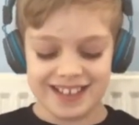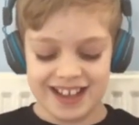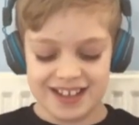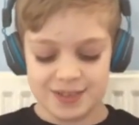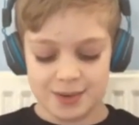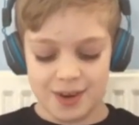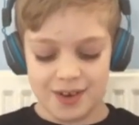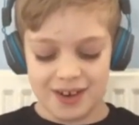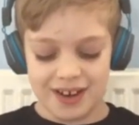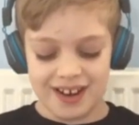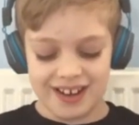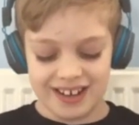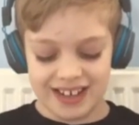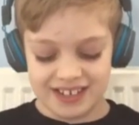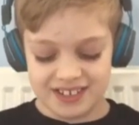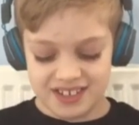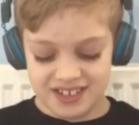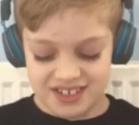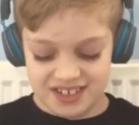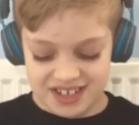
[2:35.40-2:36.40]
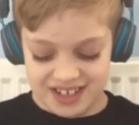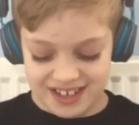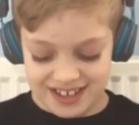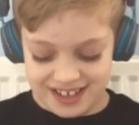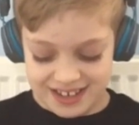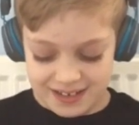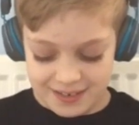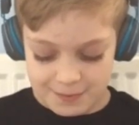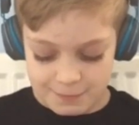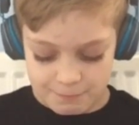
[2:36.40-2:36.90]
That's what I like to
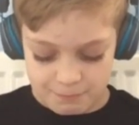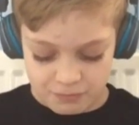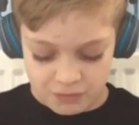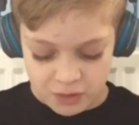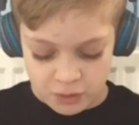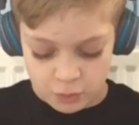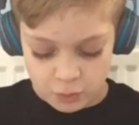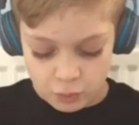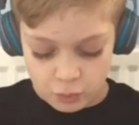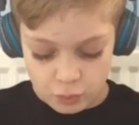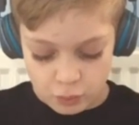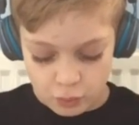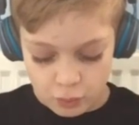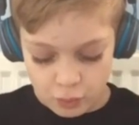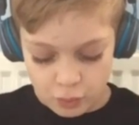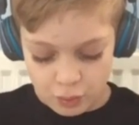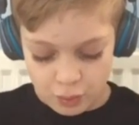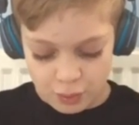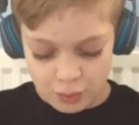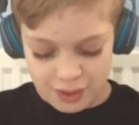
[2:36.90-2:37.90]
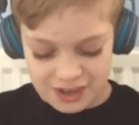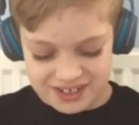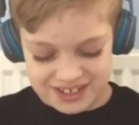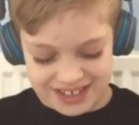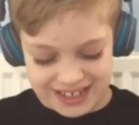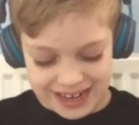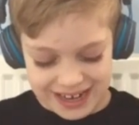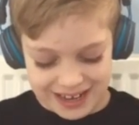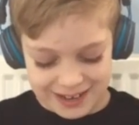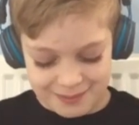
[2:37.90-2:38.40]
say. Ooh, it's
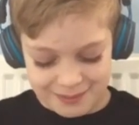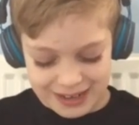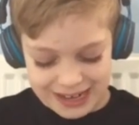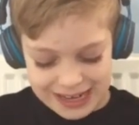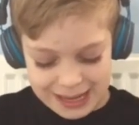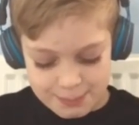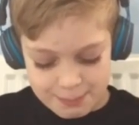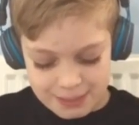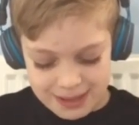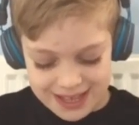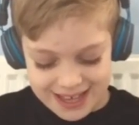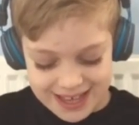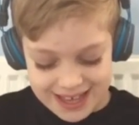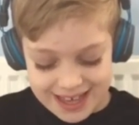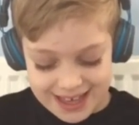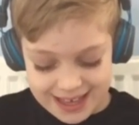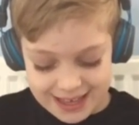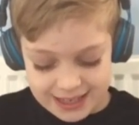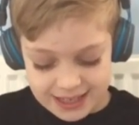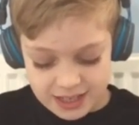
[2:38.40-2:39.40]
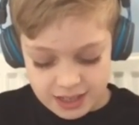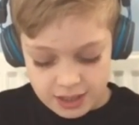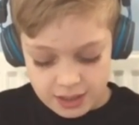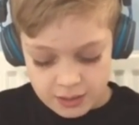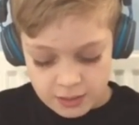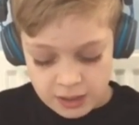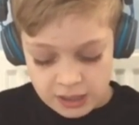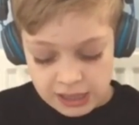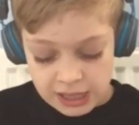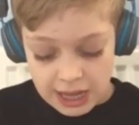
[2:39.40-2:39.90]
getting really big.
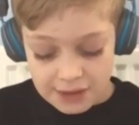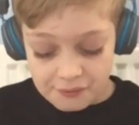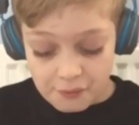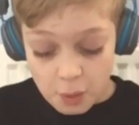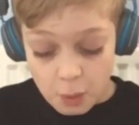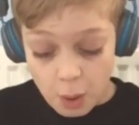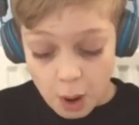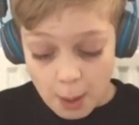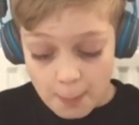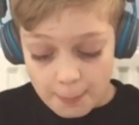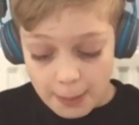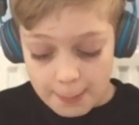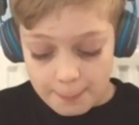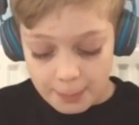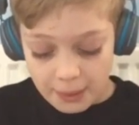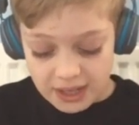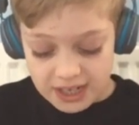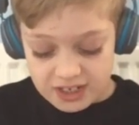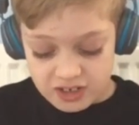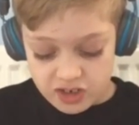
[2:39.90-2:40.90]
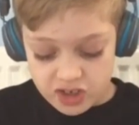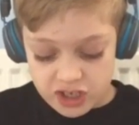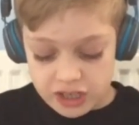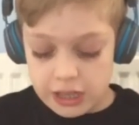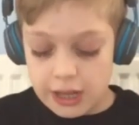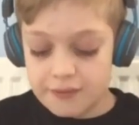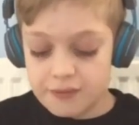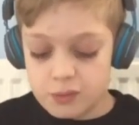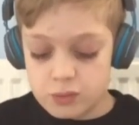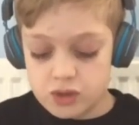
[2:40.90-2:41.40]
Level up! My bunny just
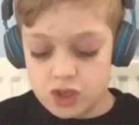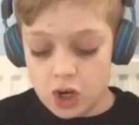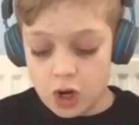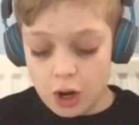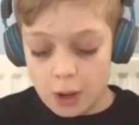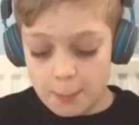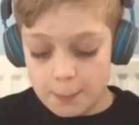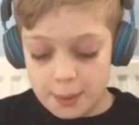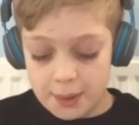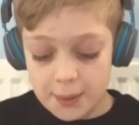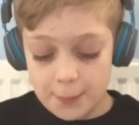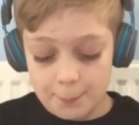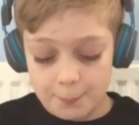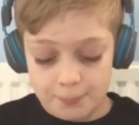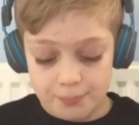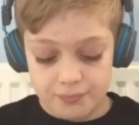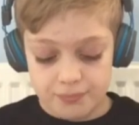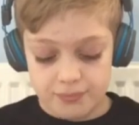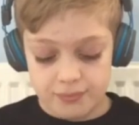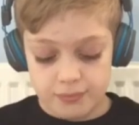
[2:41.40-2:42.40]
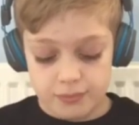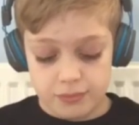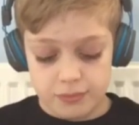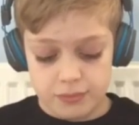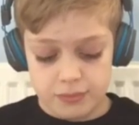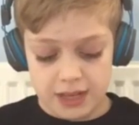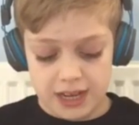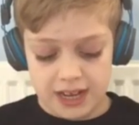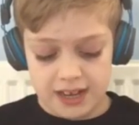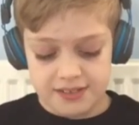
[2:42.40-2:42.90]
leveled up.
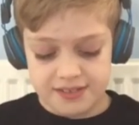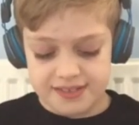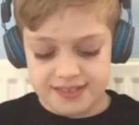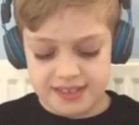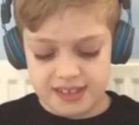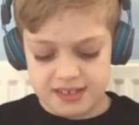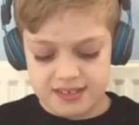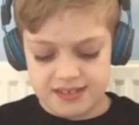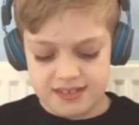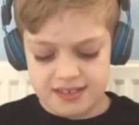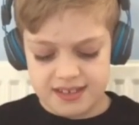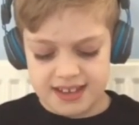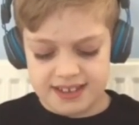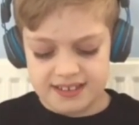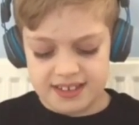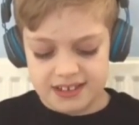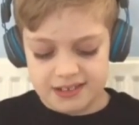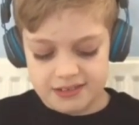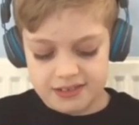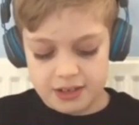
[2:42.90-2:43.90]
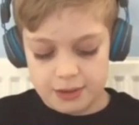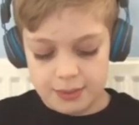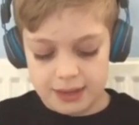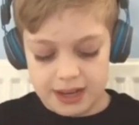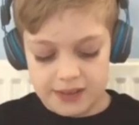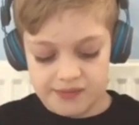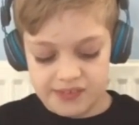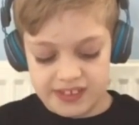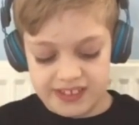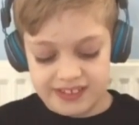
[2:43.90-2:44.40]
I did. It didn't do
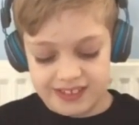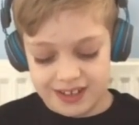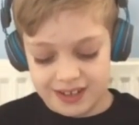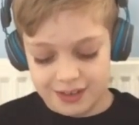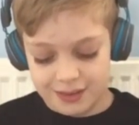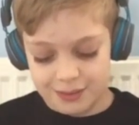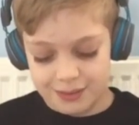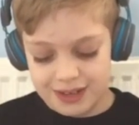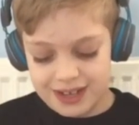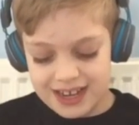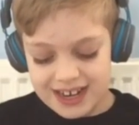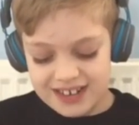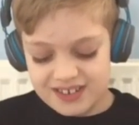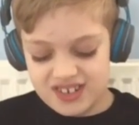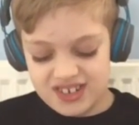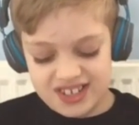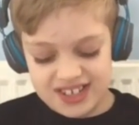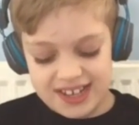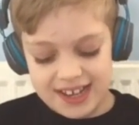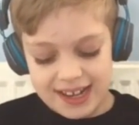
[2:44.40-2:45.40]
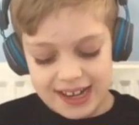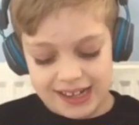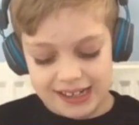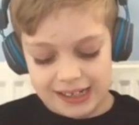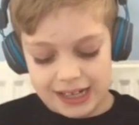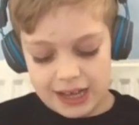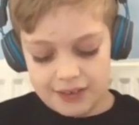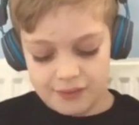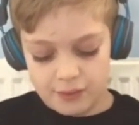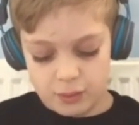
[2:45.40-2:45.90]
anything though. It just
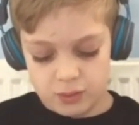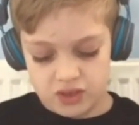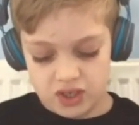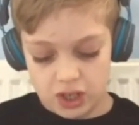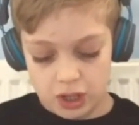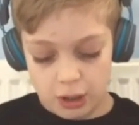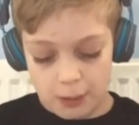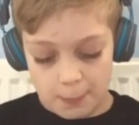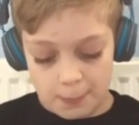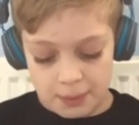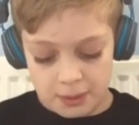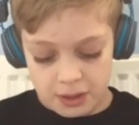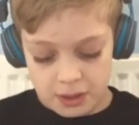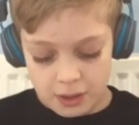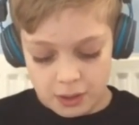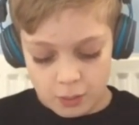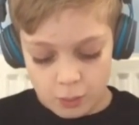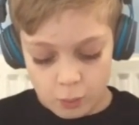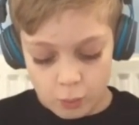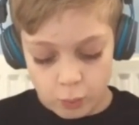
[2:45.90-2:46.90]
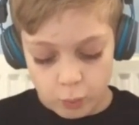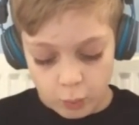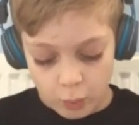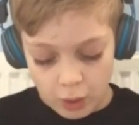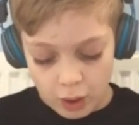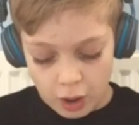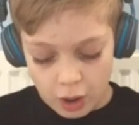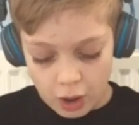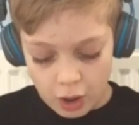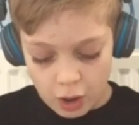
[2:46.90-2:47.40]
leveled up.
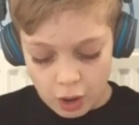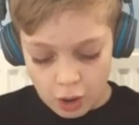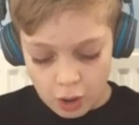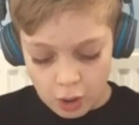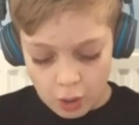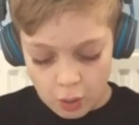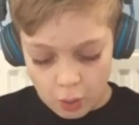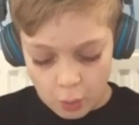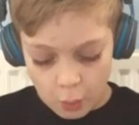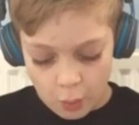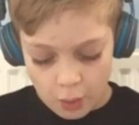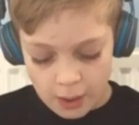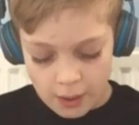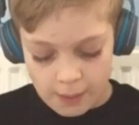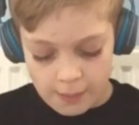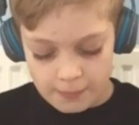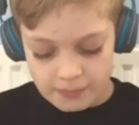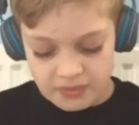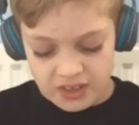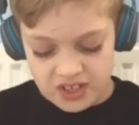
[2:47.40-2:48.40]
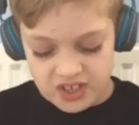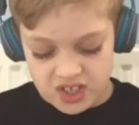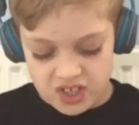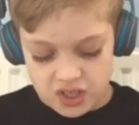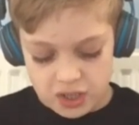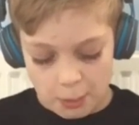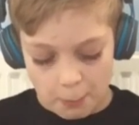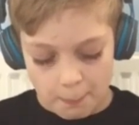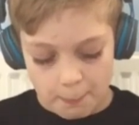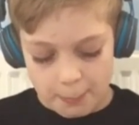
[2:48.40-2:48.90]
Whoa! This
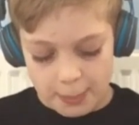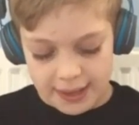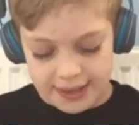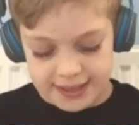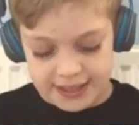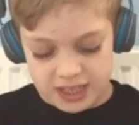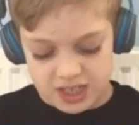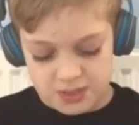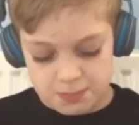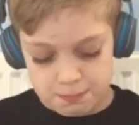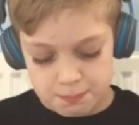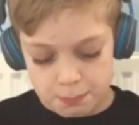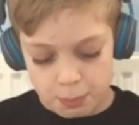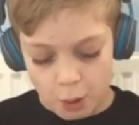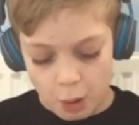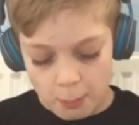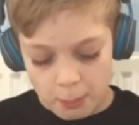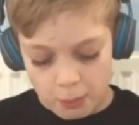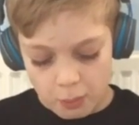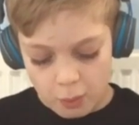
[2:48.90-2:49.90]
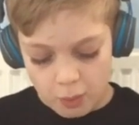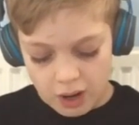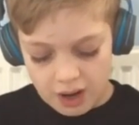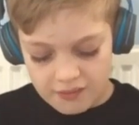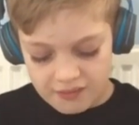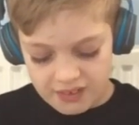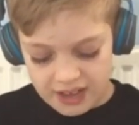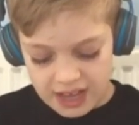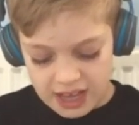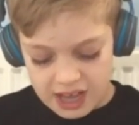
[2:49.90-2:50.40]
is the biggest bubble
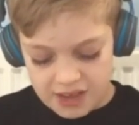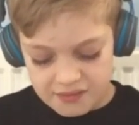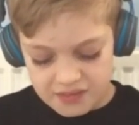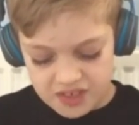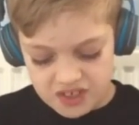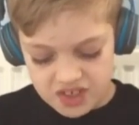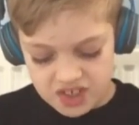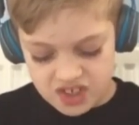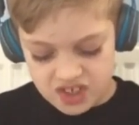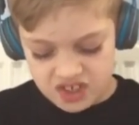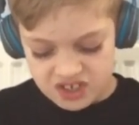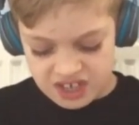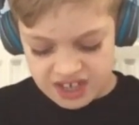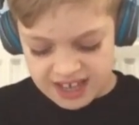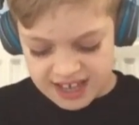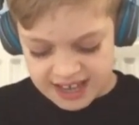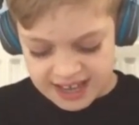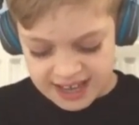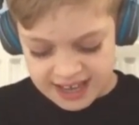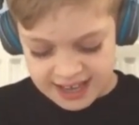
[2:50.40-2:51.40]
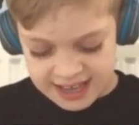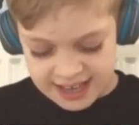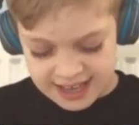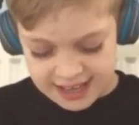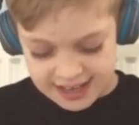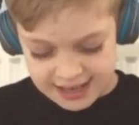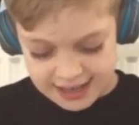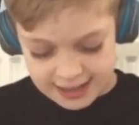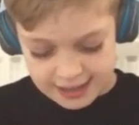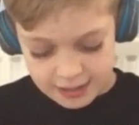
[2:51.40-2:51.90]
I've ever
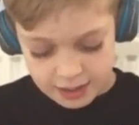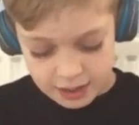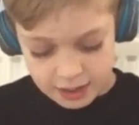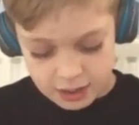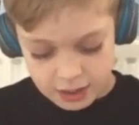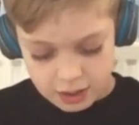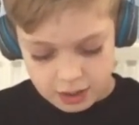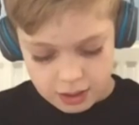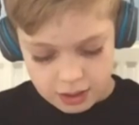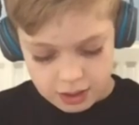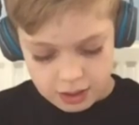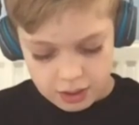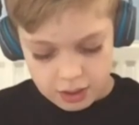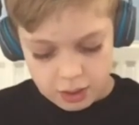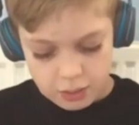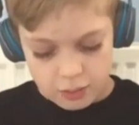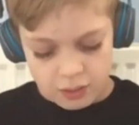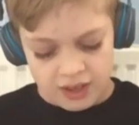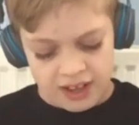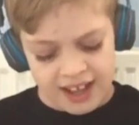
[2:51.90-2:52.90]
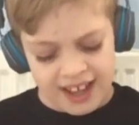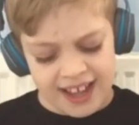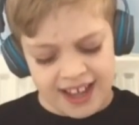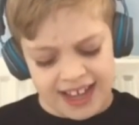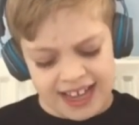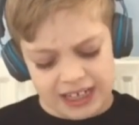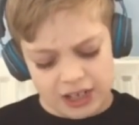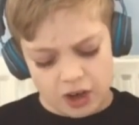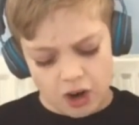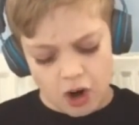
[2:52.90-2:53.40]
seen.
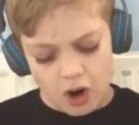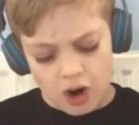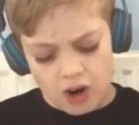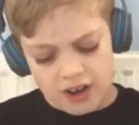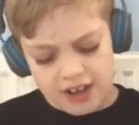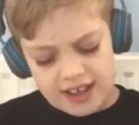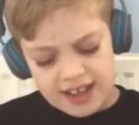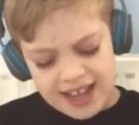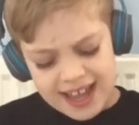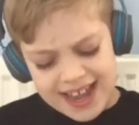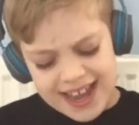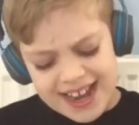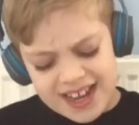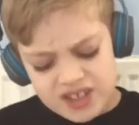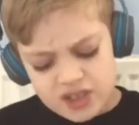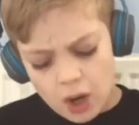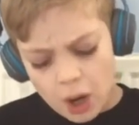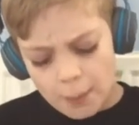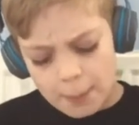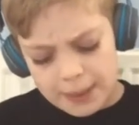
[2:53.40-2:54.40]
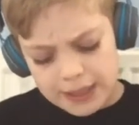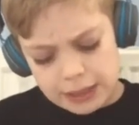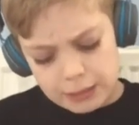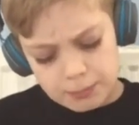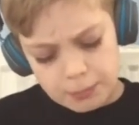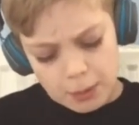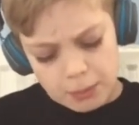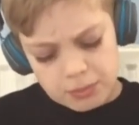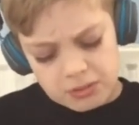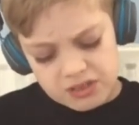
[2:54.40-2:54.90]
Hang on, he's got a bigger
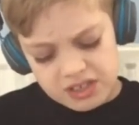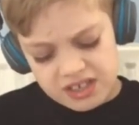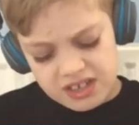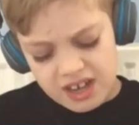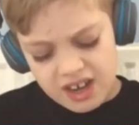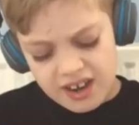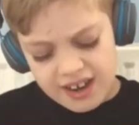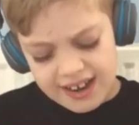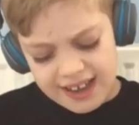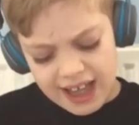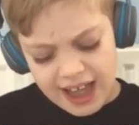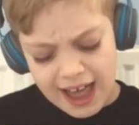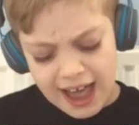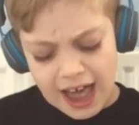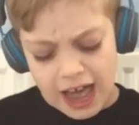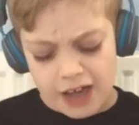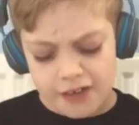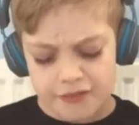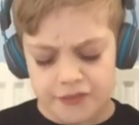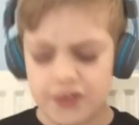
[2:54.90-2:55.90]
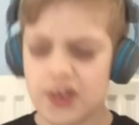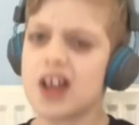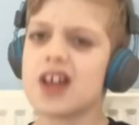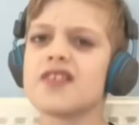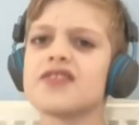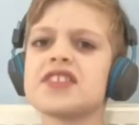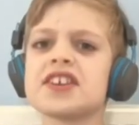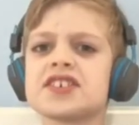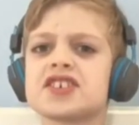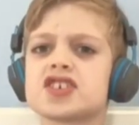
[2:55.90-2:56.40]
bubble than I have.
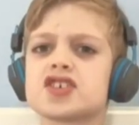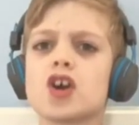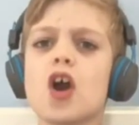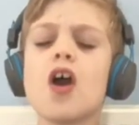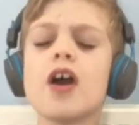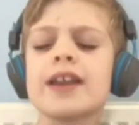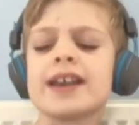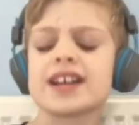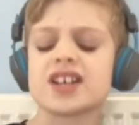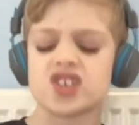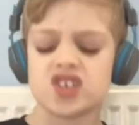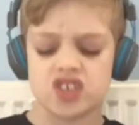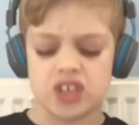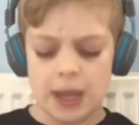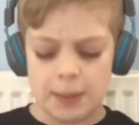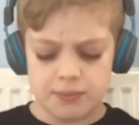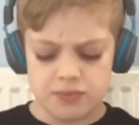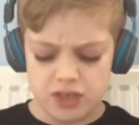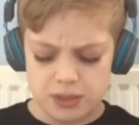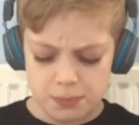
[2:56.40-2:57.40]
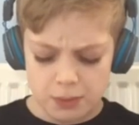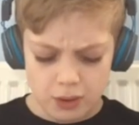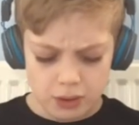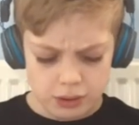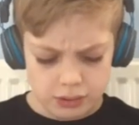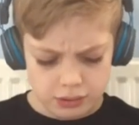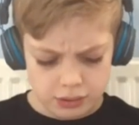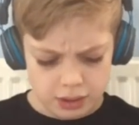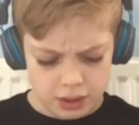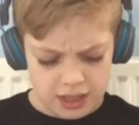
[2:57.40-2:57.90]
This is
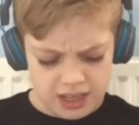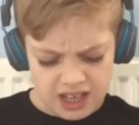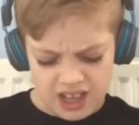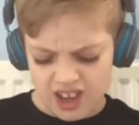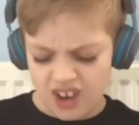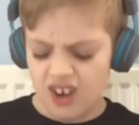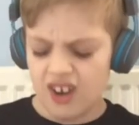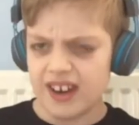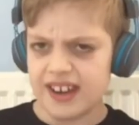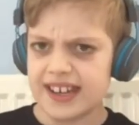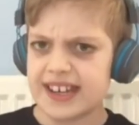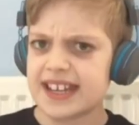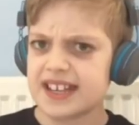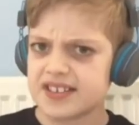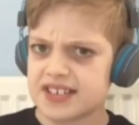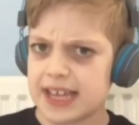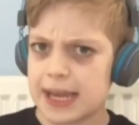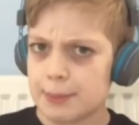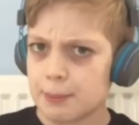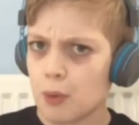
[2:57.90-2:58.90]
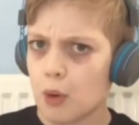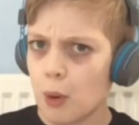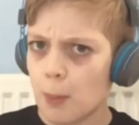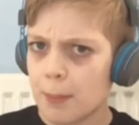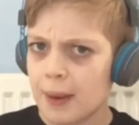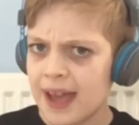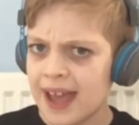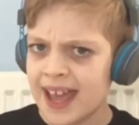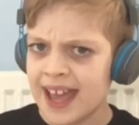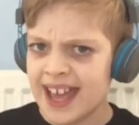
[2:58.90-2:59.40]
unacceptable. I need to get more
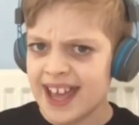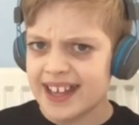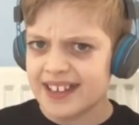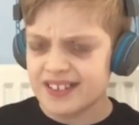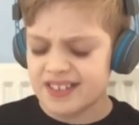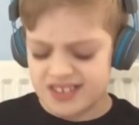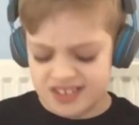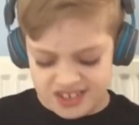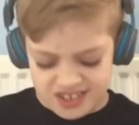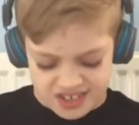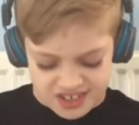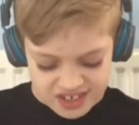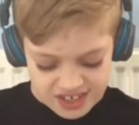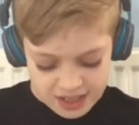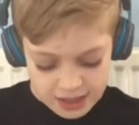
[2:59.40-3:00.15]
pets.